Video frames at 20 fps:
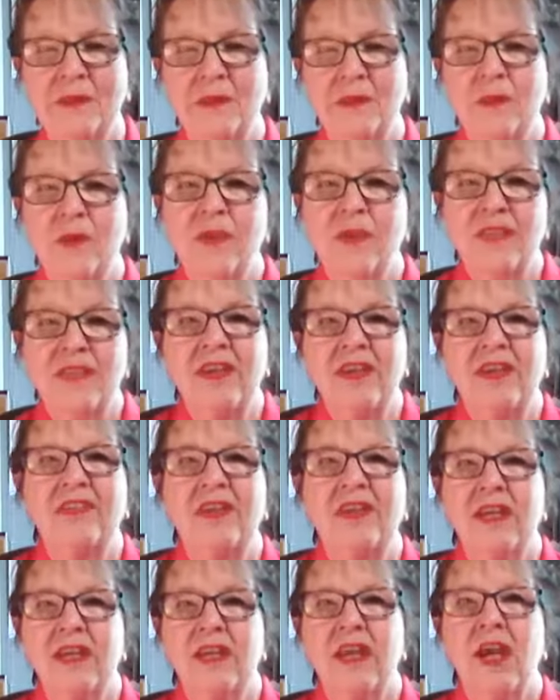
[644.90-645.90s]
We think
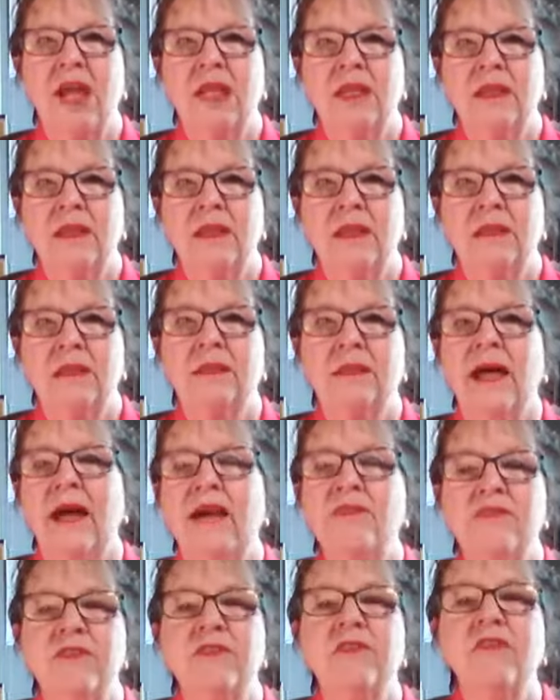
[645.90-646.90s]
that
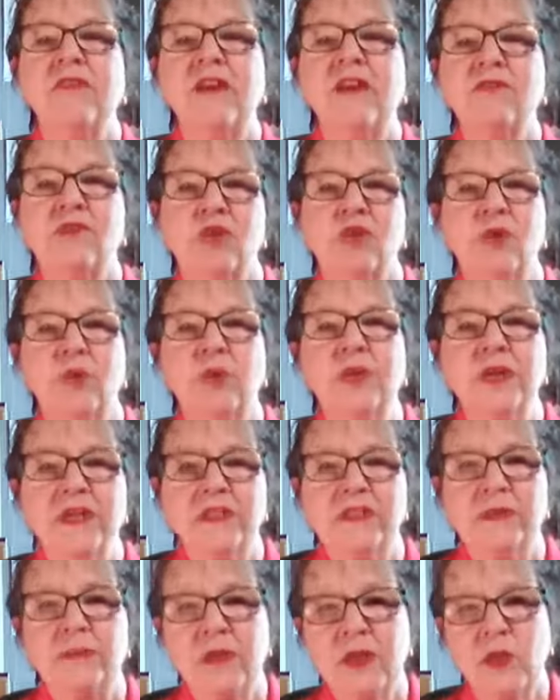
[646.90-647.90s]
life is never
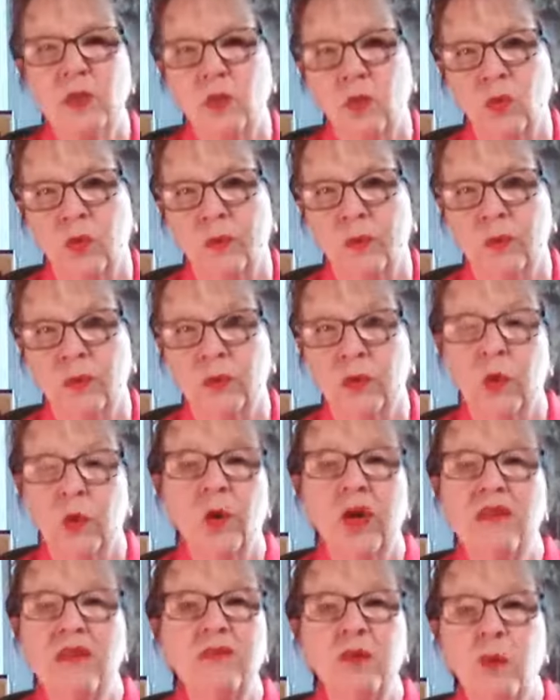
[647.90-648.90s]
going to be normal
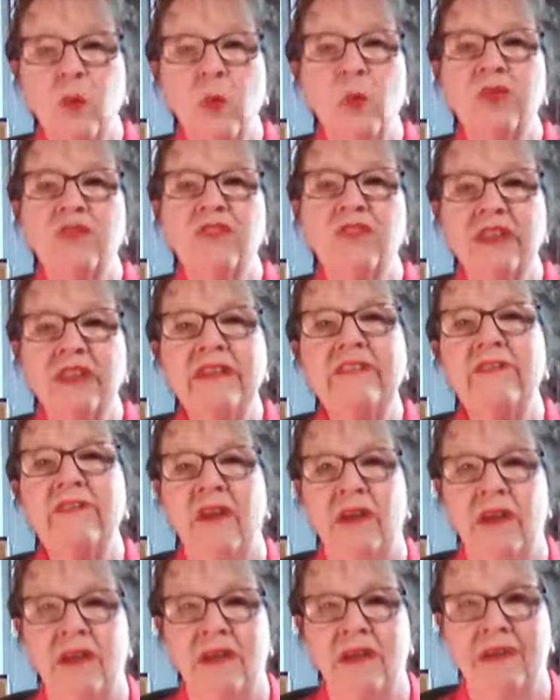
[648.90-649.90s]
or even worth
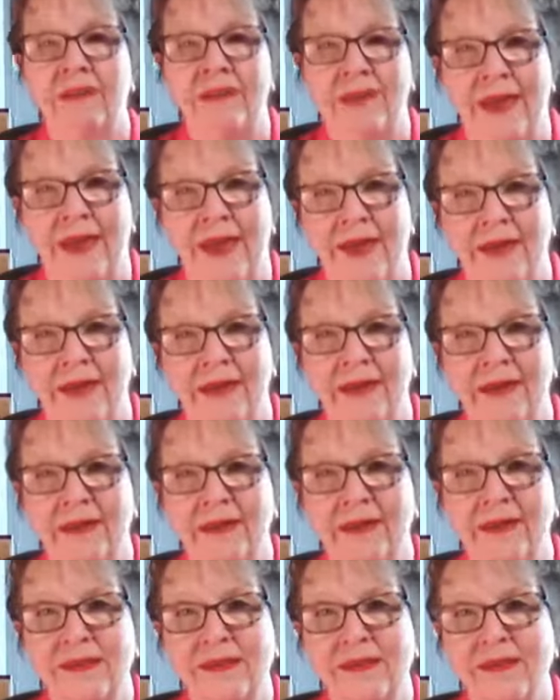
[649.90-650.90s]
living again.
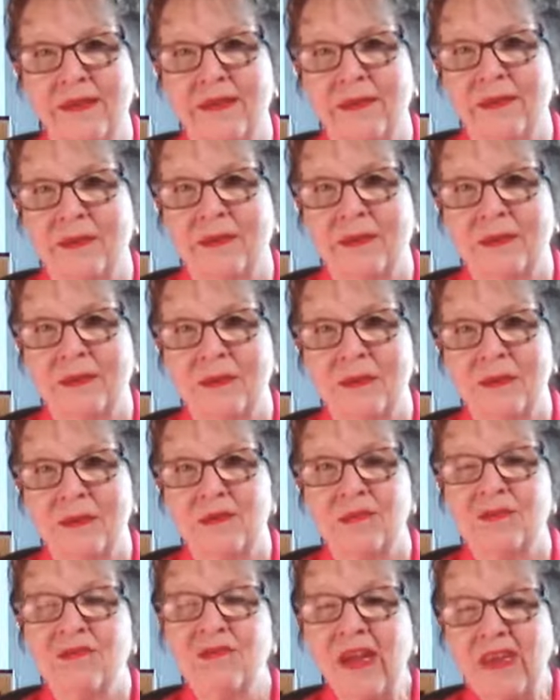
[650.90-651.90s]

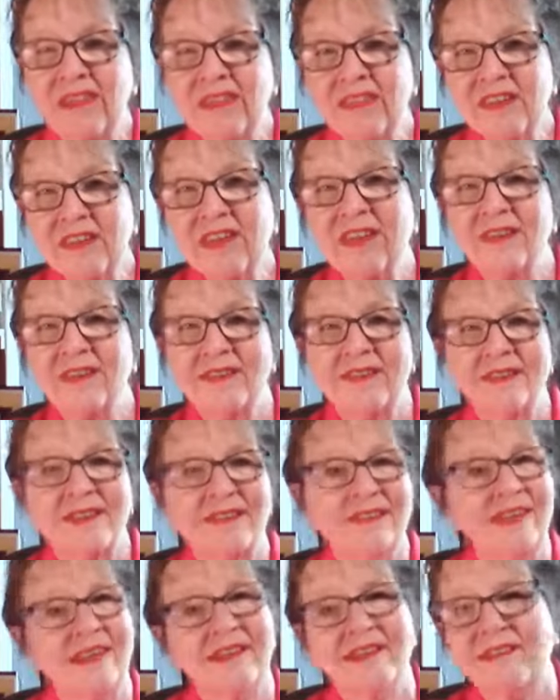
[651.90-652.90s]
Faith tells us
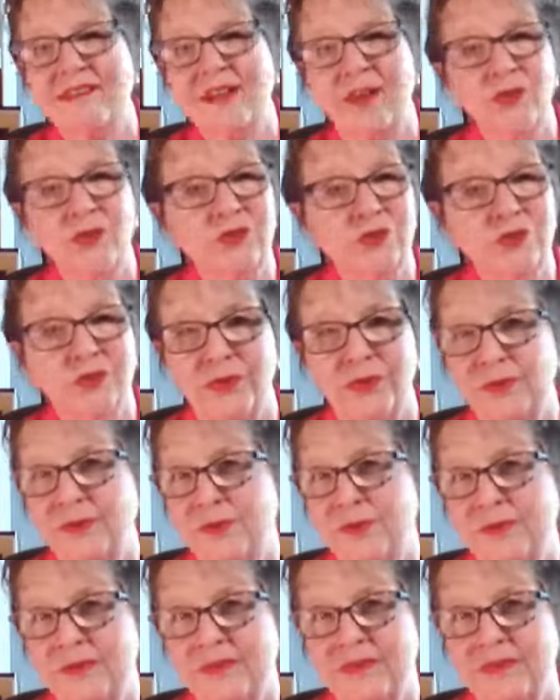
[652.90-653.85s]
that's not true.